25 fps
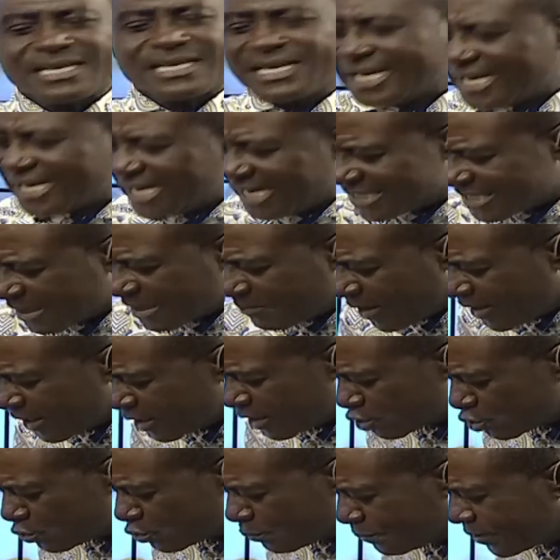It's about the
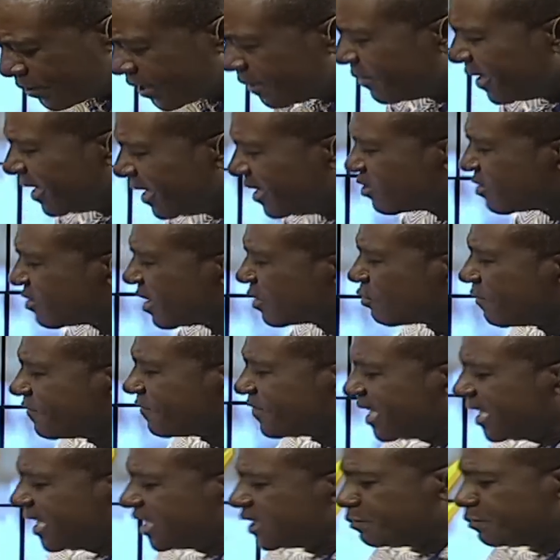supreme interest of
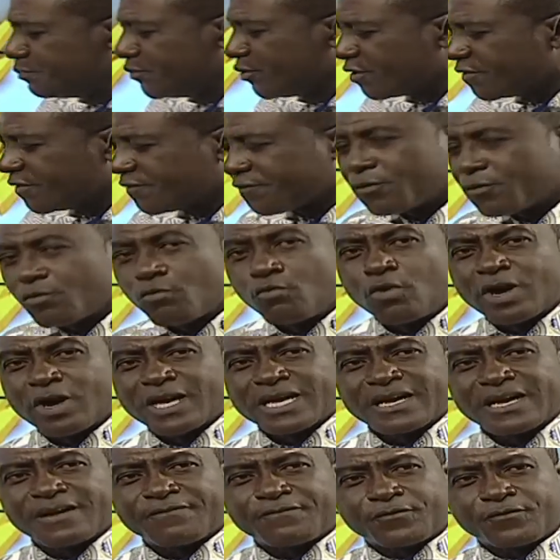these beautiful,
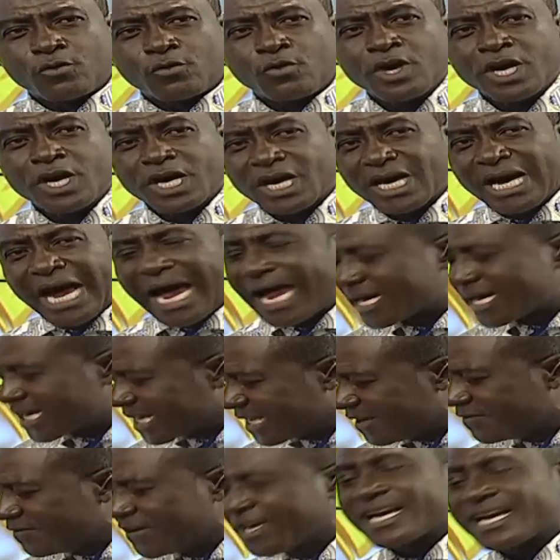wonderful,
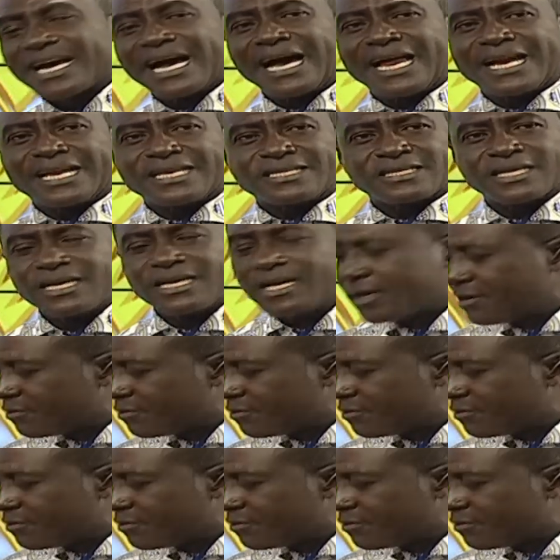God-giving colors.